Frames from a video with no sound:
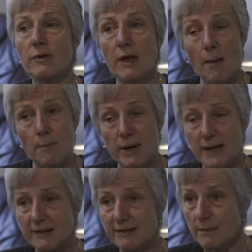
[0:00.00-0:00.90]

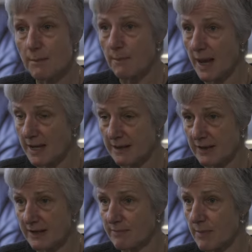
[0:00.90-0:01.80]
companies making
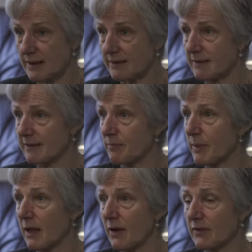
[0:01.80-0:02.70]
these medicines,
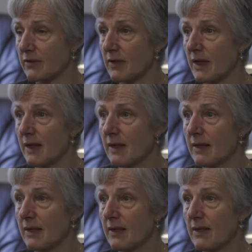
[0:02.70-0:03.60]
because
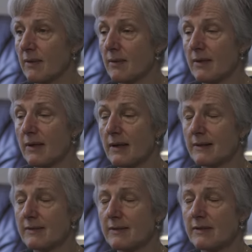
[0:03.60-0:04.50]

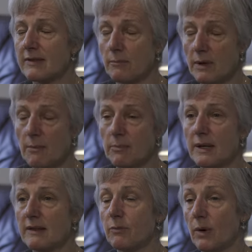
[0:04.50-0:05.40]
it's some
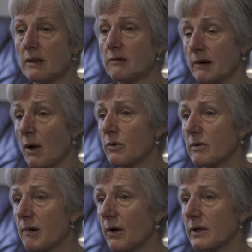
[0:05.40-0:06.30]
companies will grow the
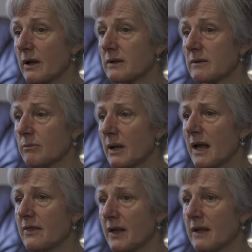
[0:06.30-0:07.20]
product, but I
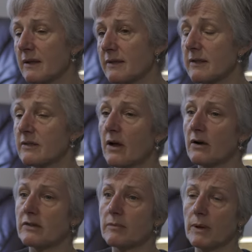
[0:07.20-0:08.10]
think as it
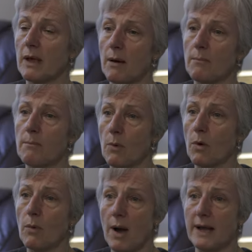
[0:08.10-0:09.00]
starts to become
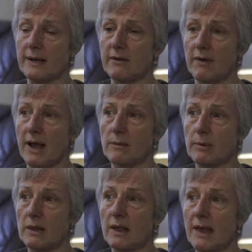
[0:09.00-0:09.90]
more widely
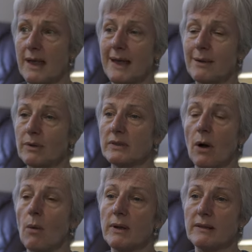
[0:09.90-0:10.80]
available, it will
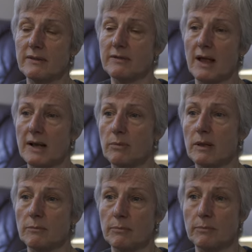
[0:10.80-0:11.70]
not be sustainable
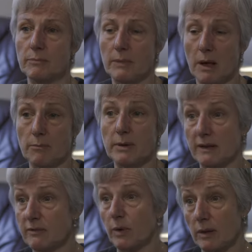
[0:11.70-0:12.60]
and
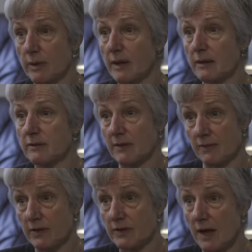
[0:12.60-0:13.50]
companies will be
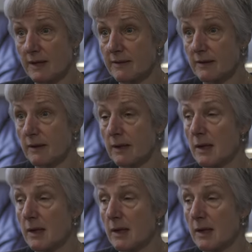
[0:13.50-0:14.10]
synthesizing.